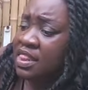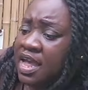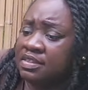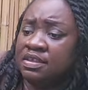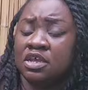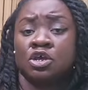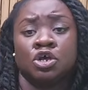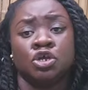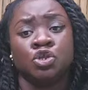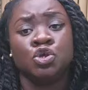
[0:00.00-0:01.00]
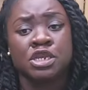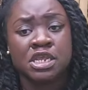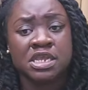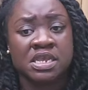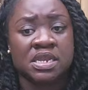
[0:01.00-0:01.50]
that you
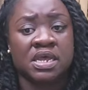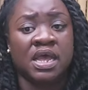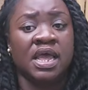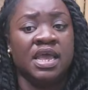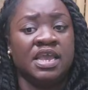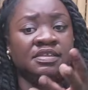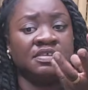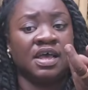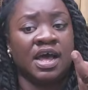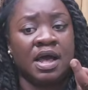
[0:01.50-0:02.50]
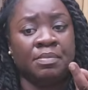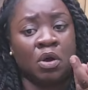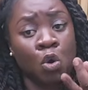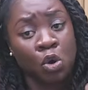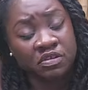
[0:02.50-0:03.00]
need. It
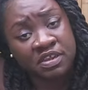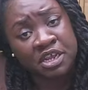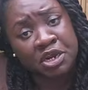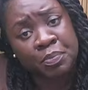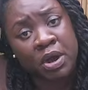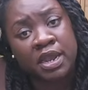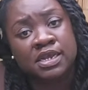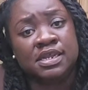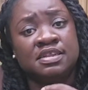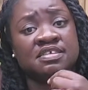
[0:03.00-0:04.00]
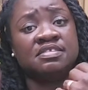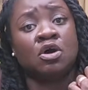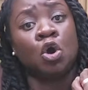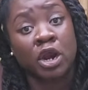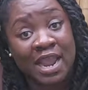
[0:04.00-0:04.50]
holds air pockets and it is
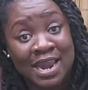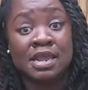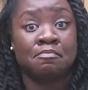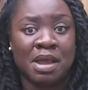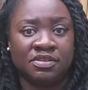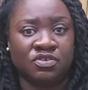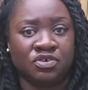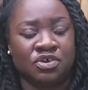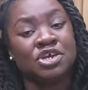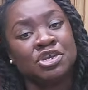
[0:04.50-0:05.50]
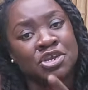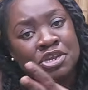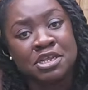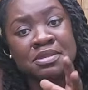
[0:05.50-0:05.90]
organic matter. You need